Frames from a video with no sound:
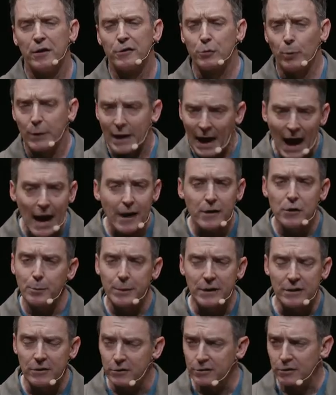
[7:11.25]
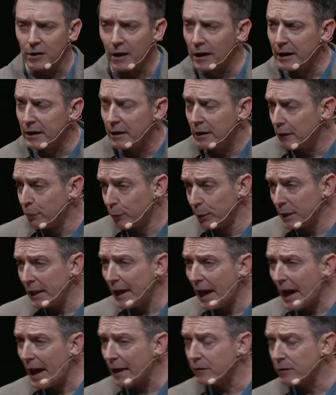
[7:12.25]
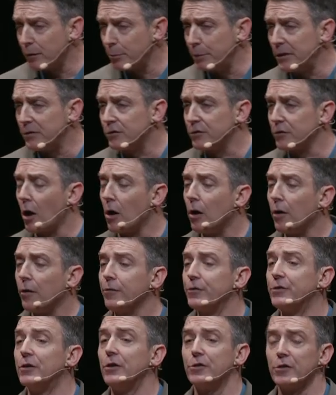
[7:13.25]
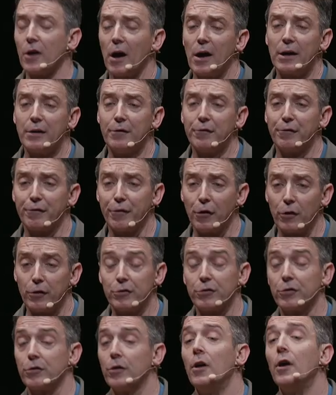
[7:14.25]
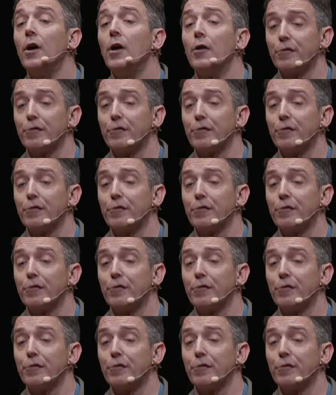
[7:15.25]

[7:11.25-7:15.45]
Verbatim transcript: So it had to be designed, it really had to be solved design first